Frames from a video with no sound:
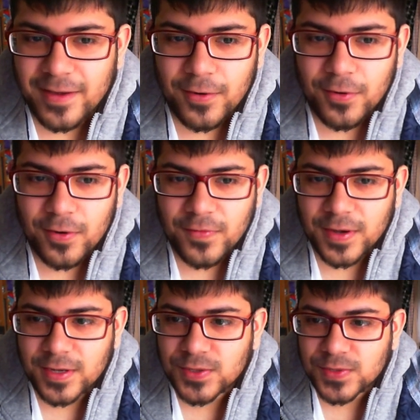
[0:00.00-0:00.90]
Or if
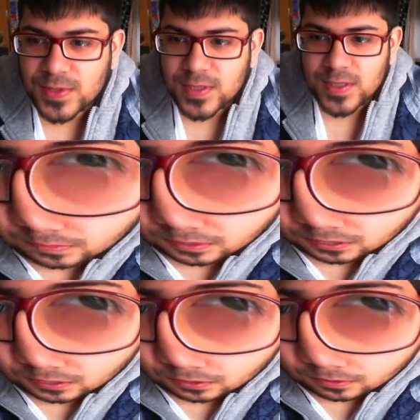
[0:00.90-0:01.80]
I choose this
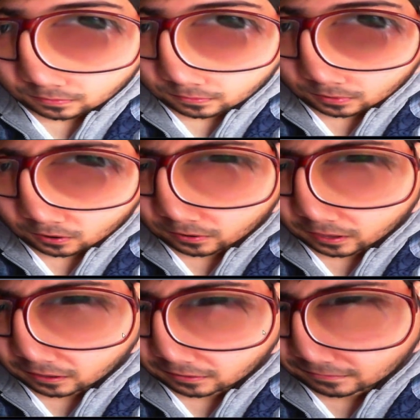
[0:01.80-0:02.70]
picture, oh
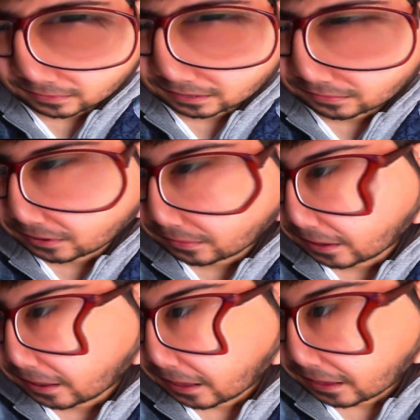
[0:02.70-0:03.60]
yeah, that's pretty bad.
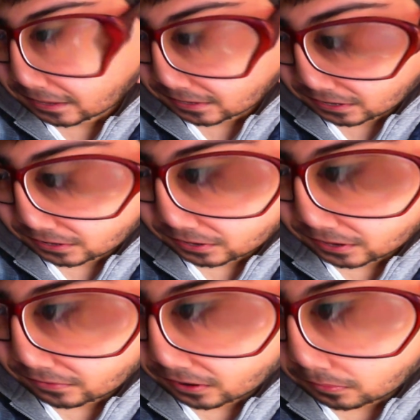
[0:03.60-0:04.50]
So you know, you
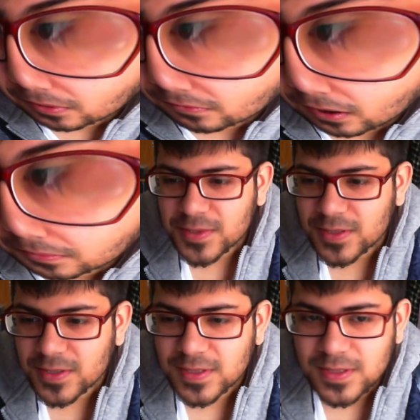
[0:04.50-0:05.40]
have a couple of
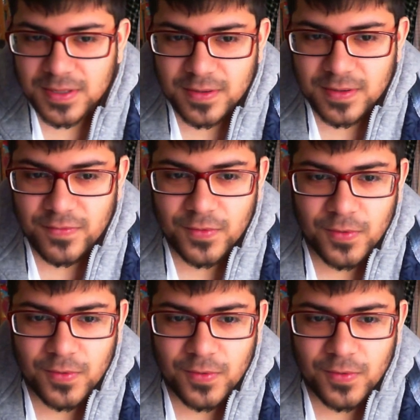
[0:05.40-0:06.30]
options if you
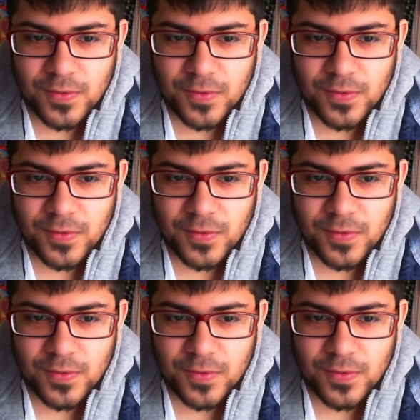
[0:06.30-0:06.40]
want that.